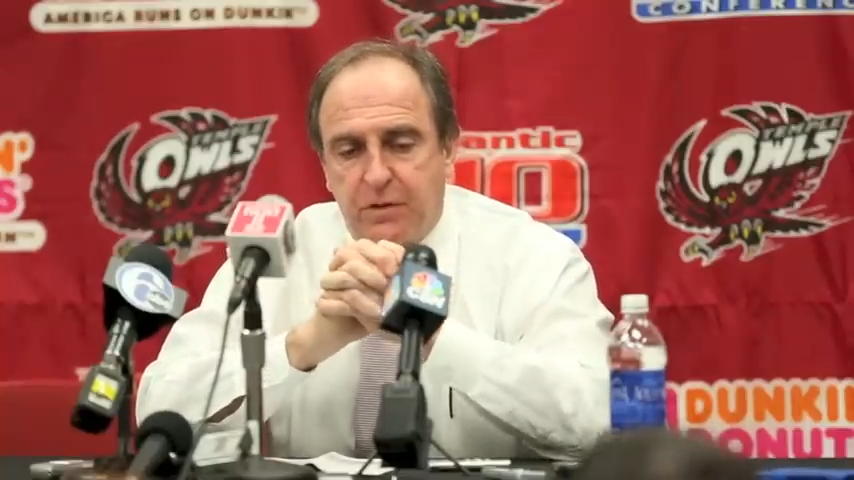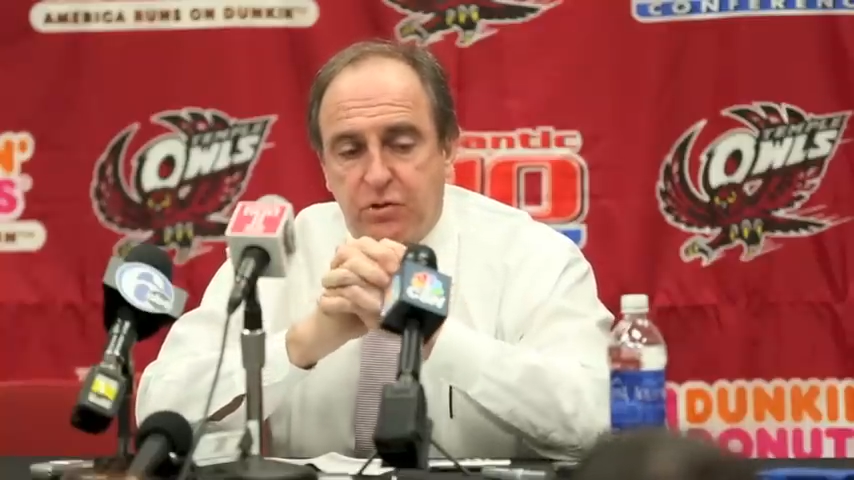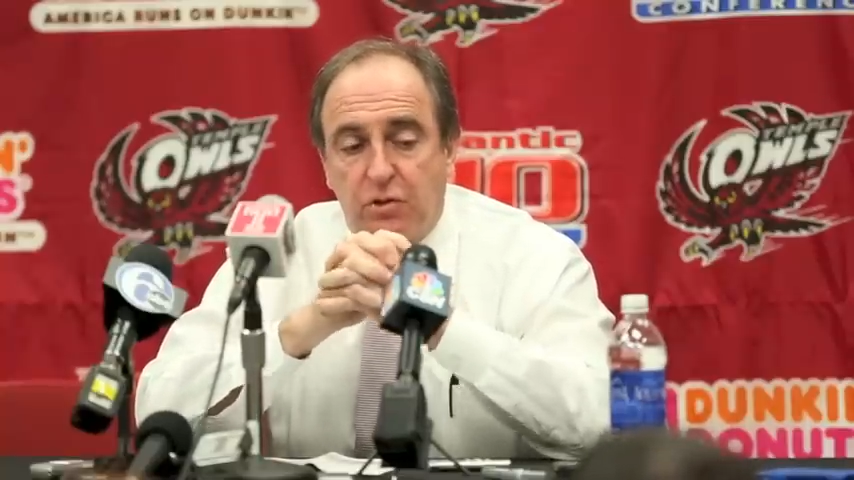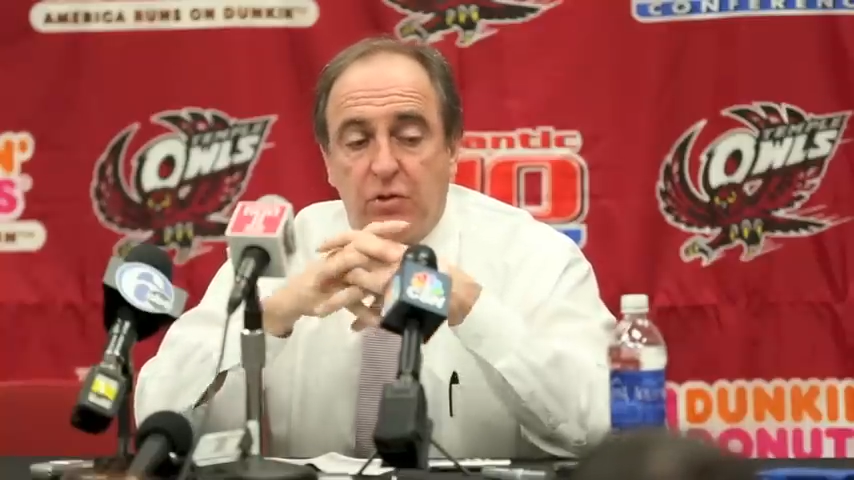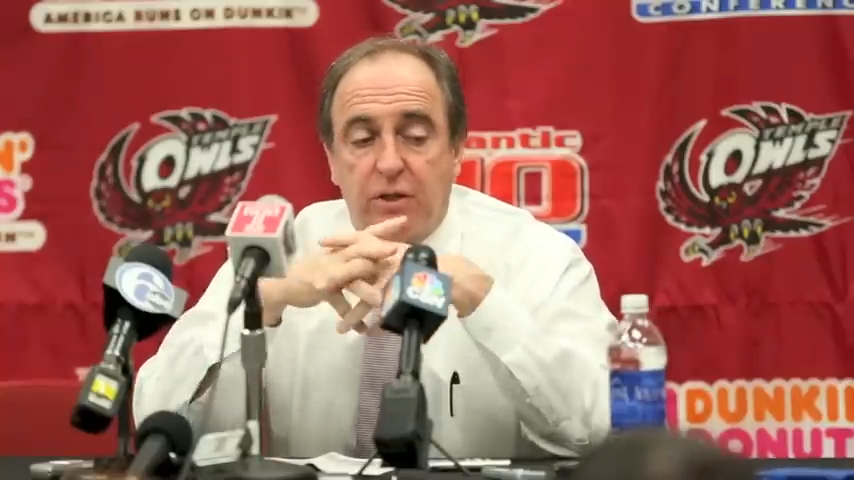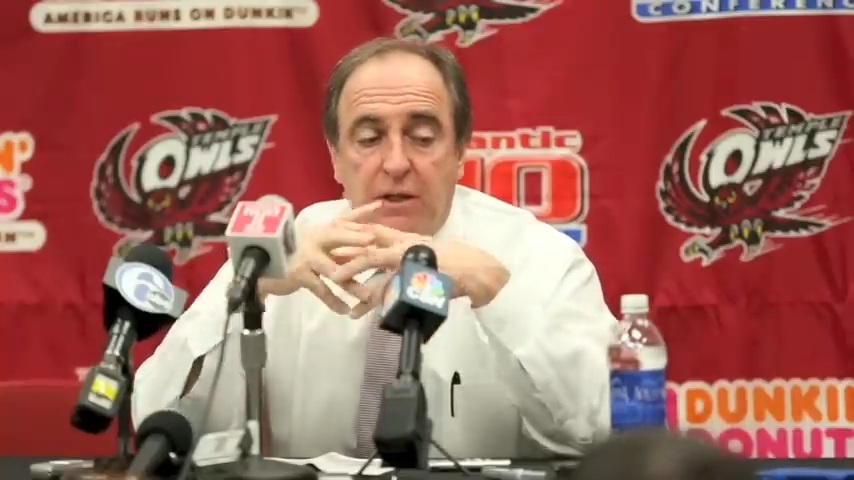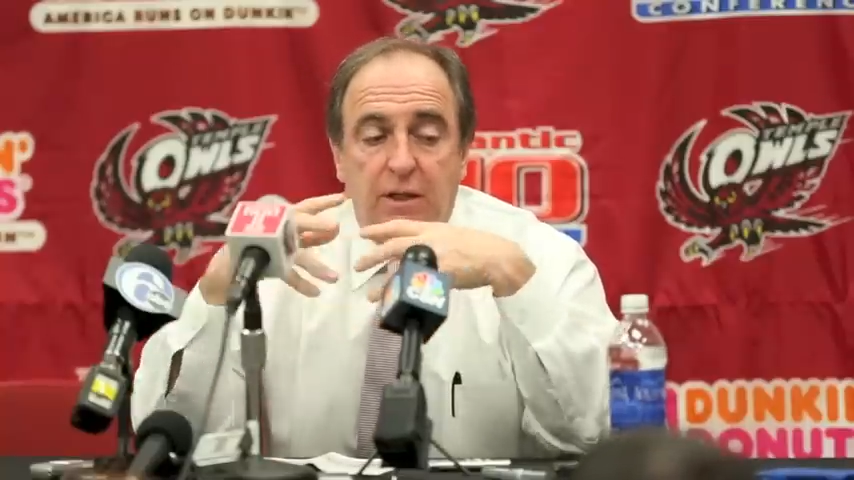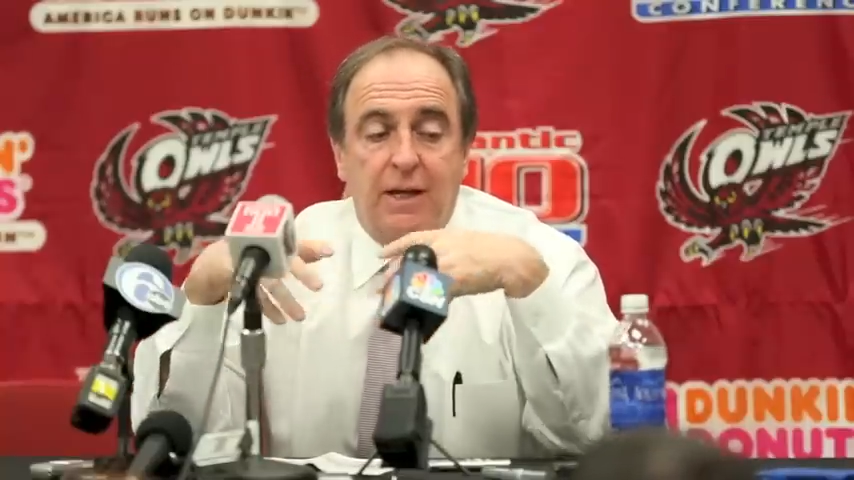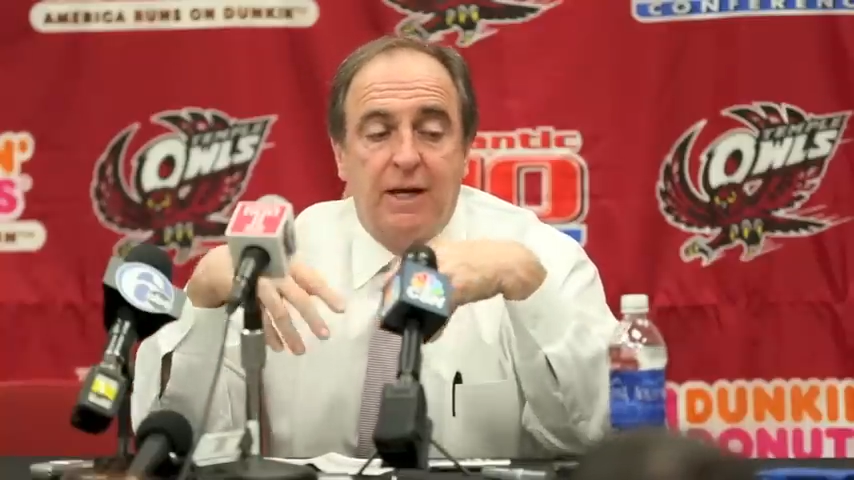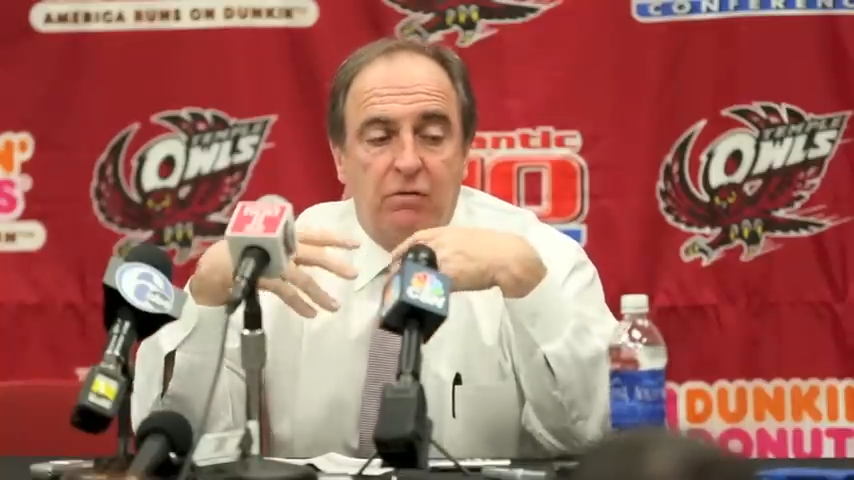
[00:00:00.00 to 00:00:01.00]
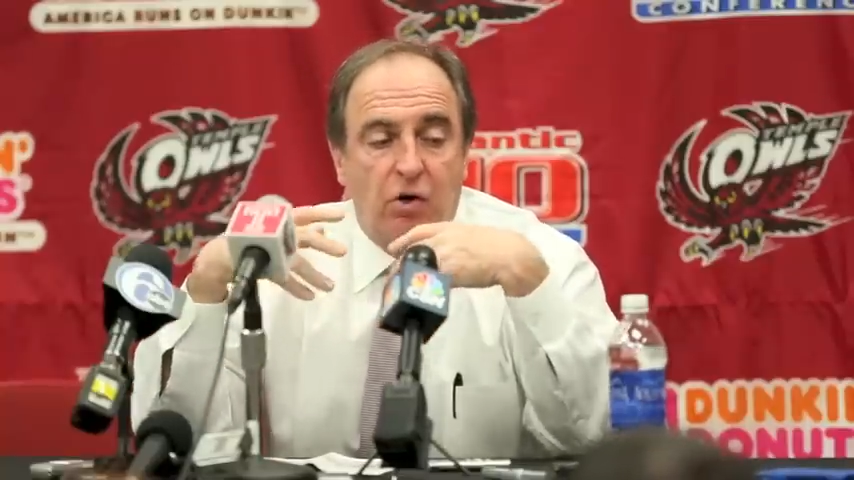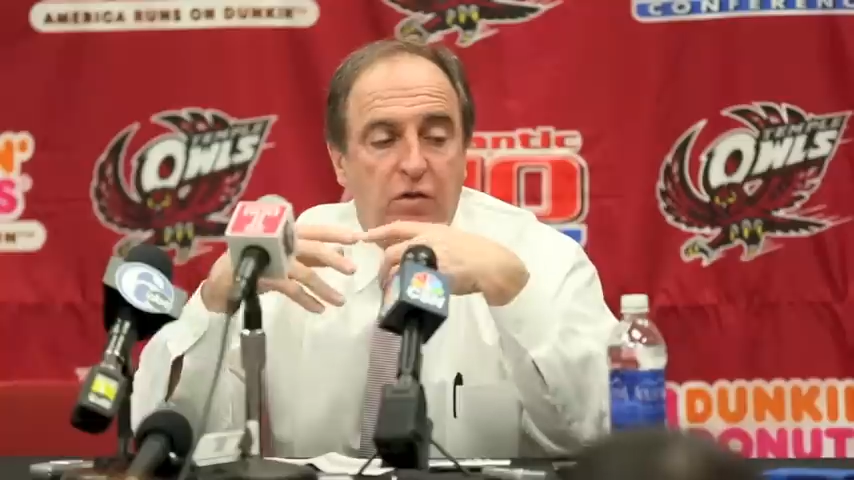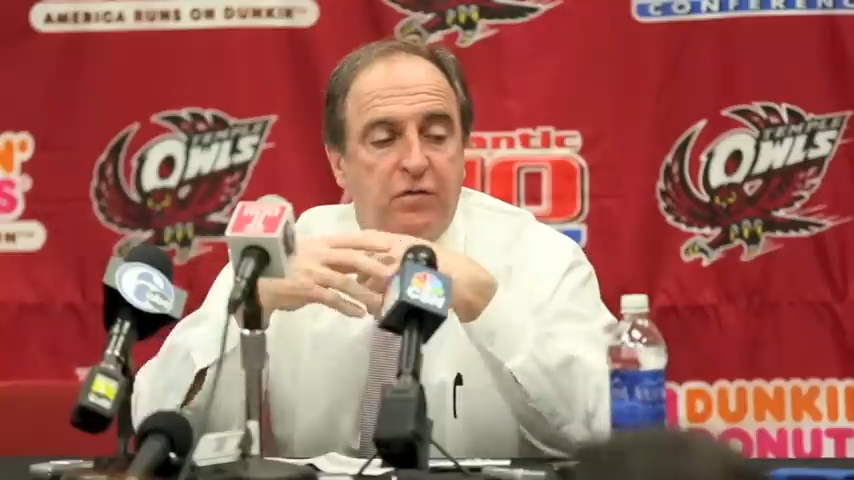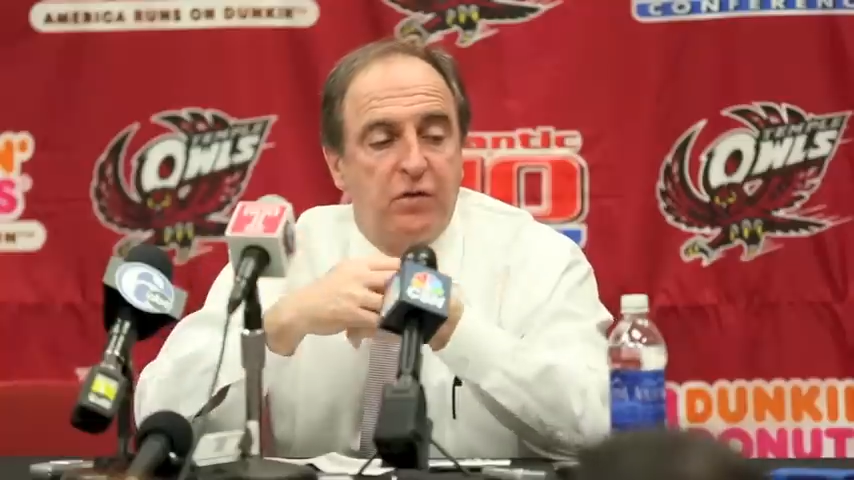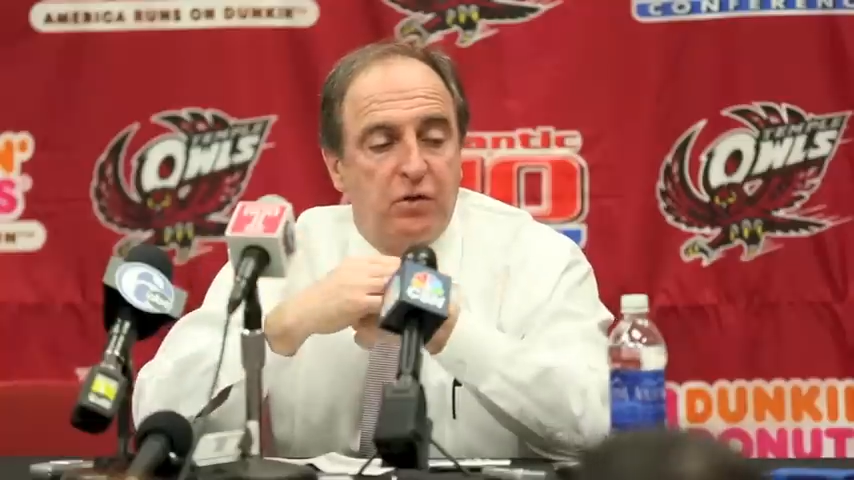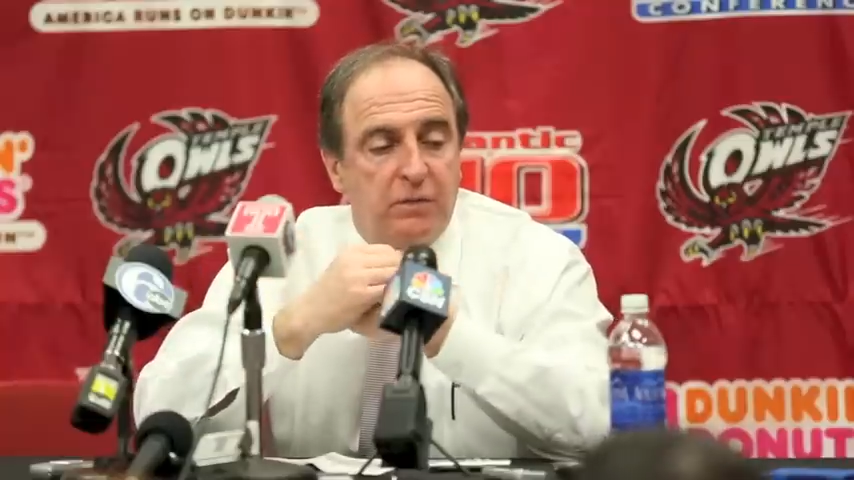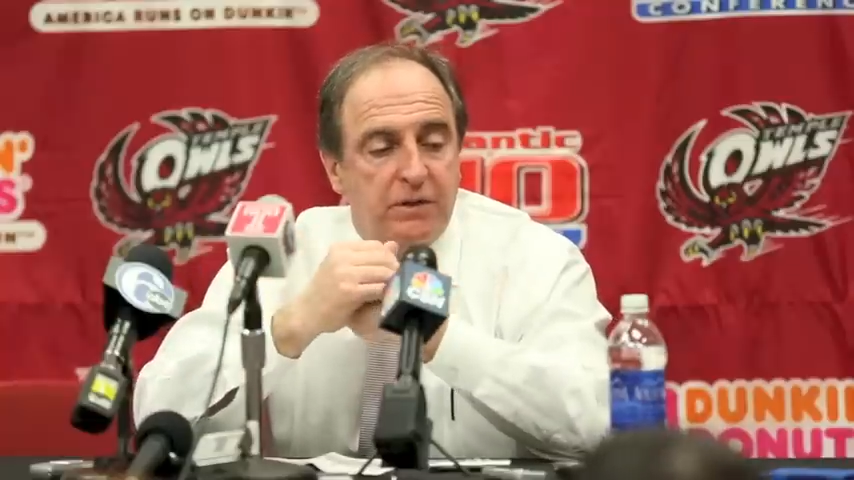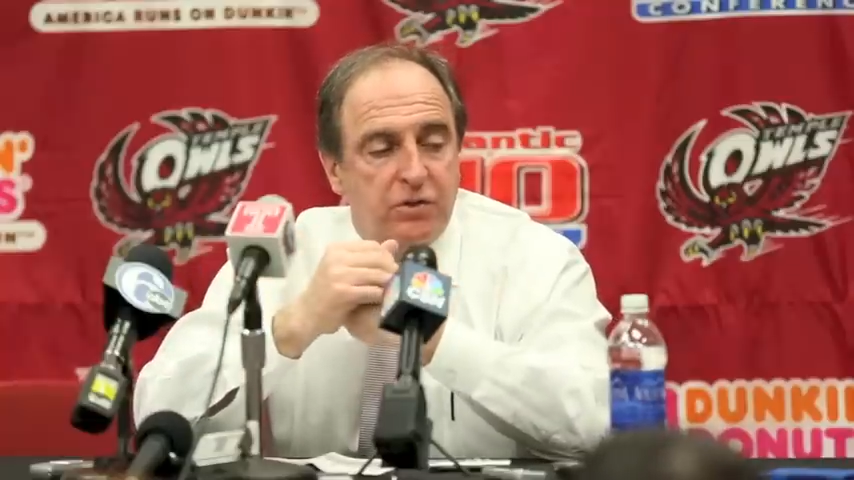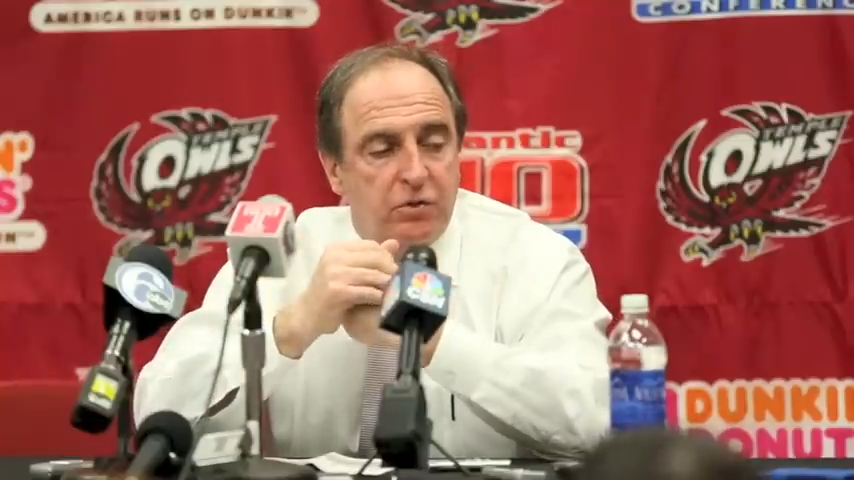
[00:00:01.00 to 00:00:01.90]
start looking at a lot of our film as